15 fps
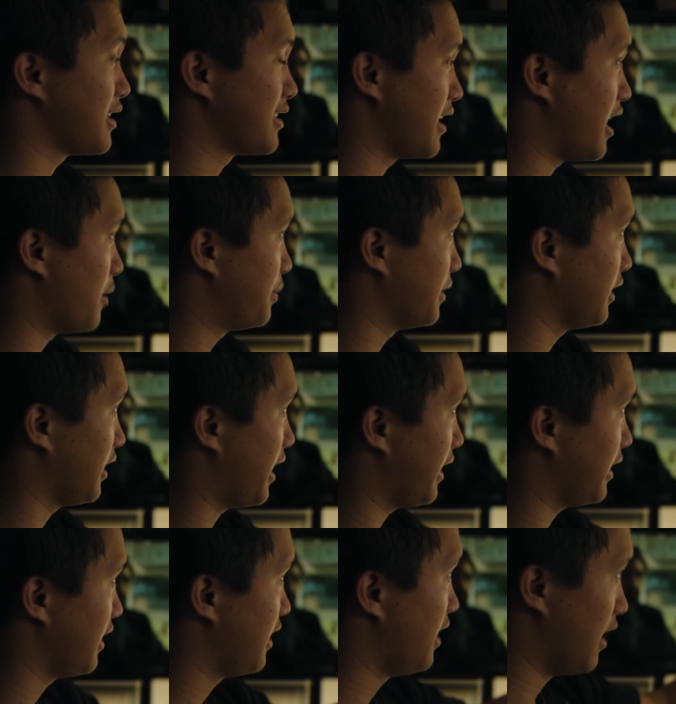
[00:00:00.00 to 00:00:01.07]
doesn't output
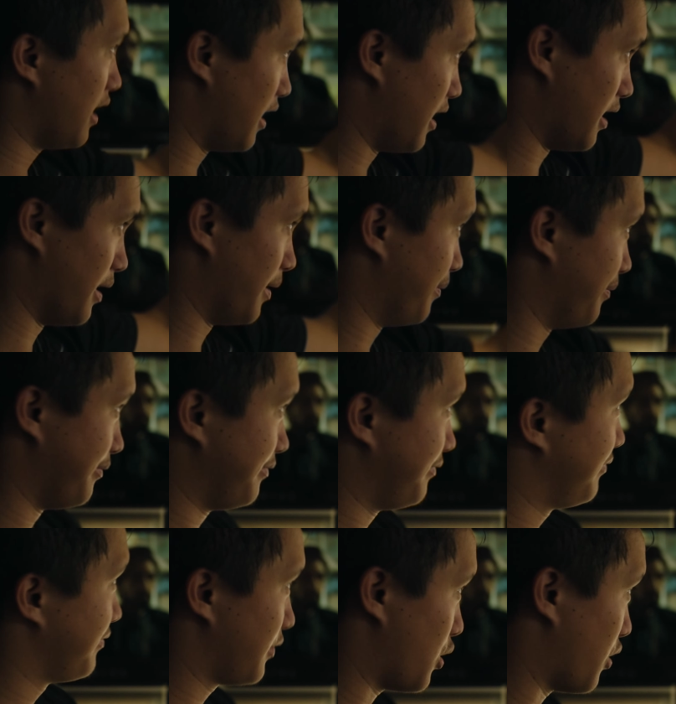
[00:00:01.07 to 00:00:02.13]
light,
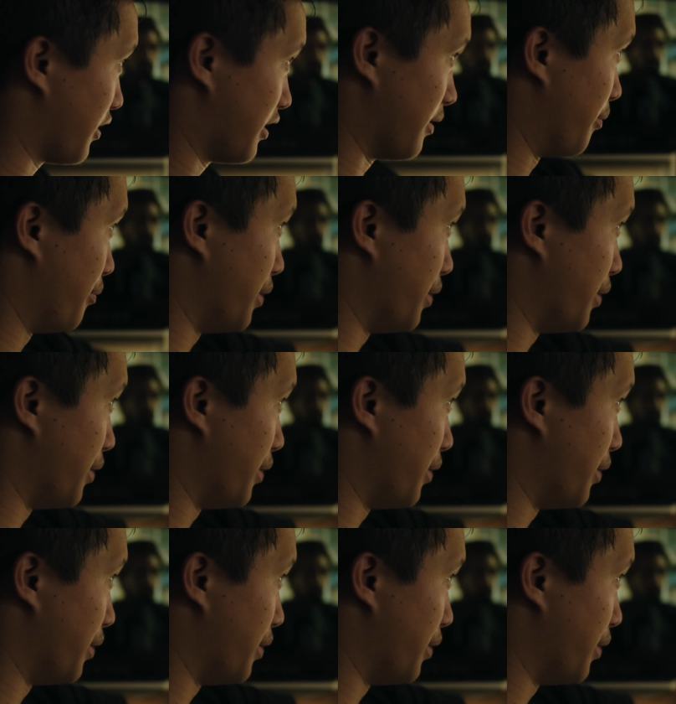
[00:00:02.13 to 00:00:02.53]
or the